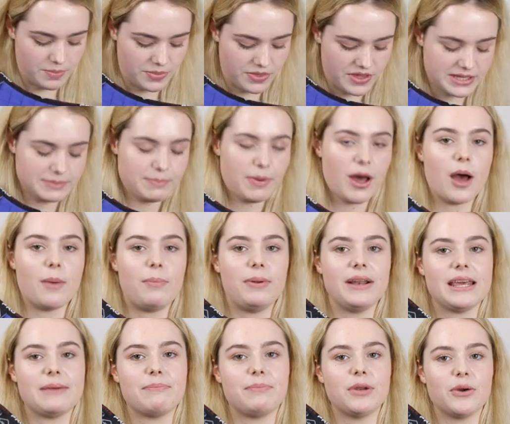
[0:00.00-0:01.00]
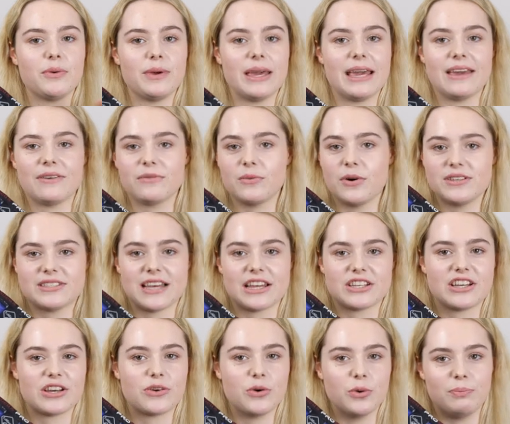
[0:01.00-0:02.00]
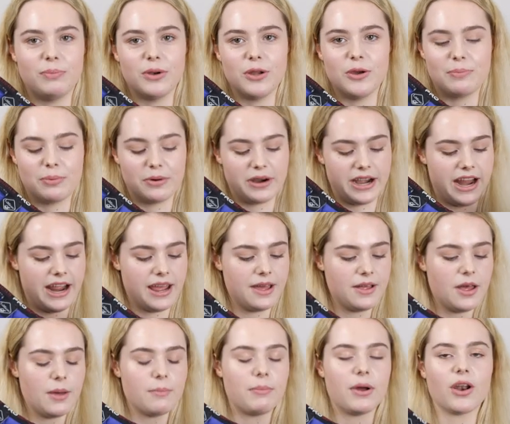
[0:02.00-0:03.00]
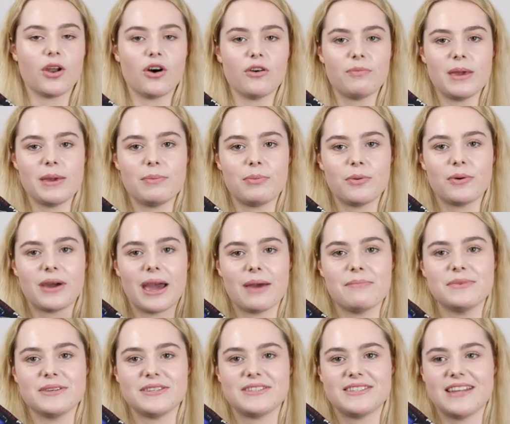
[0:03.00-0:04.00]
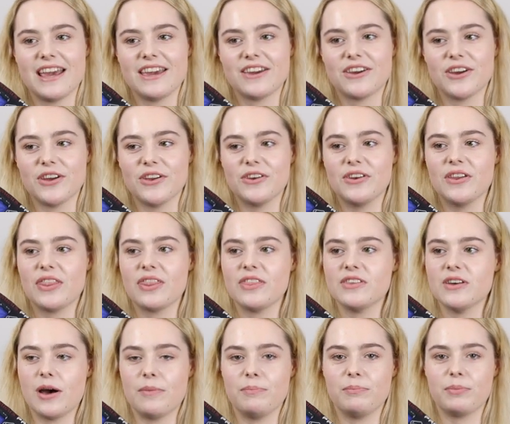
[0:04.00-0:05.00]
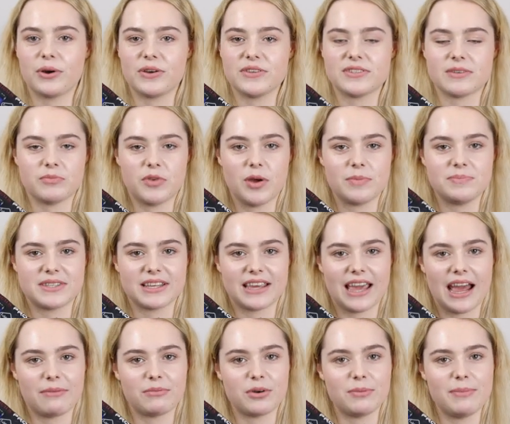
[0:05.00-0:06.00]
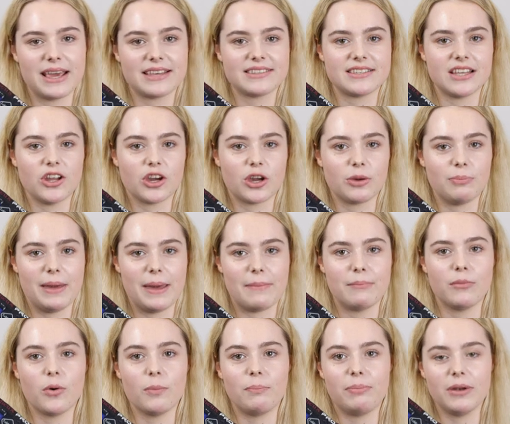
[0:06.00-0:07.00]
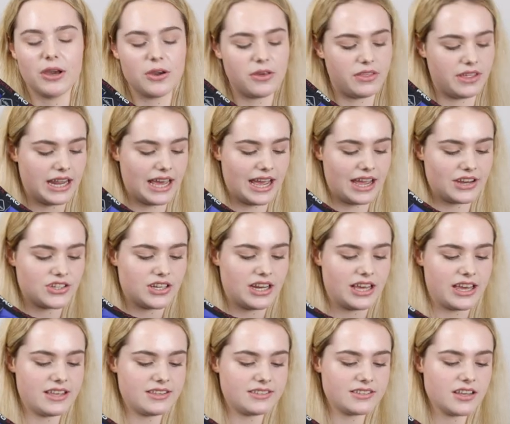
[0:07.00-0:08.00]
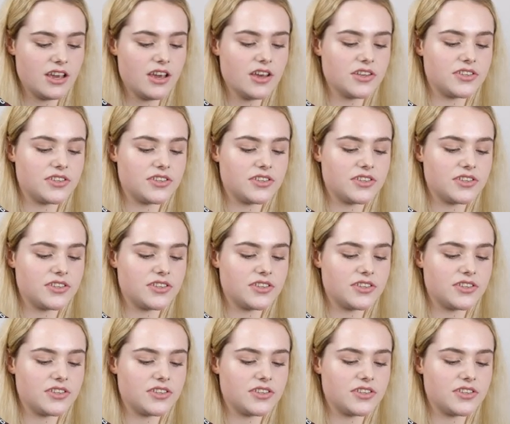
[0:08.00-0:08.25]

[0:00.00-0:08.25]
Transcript: This purpley bluey, well it's actually called blueberry, but a lot of people get mistaken because sometimes the camera makes it look a bit more blue than it actually is.